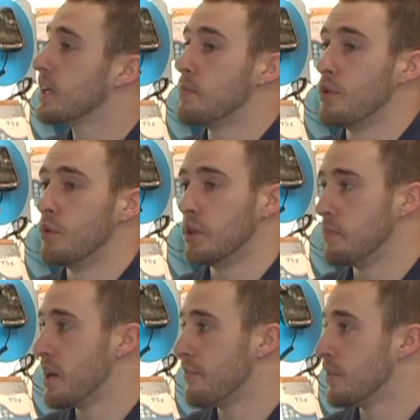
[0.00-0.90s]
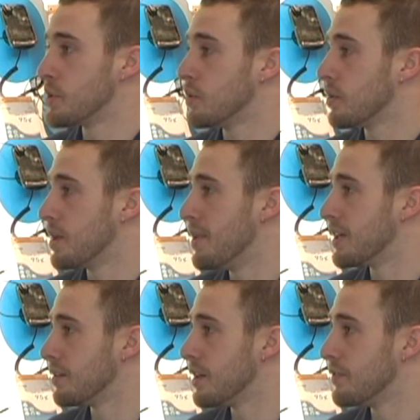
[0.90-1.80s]
can be really beneficial, can
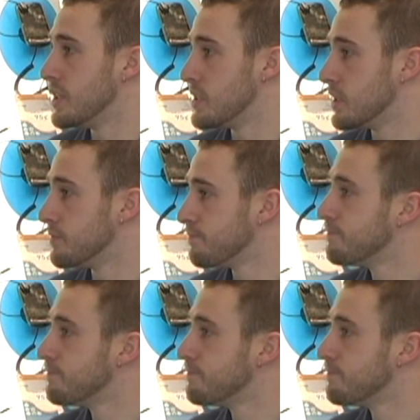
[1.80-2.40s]
make your life easier.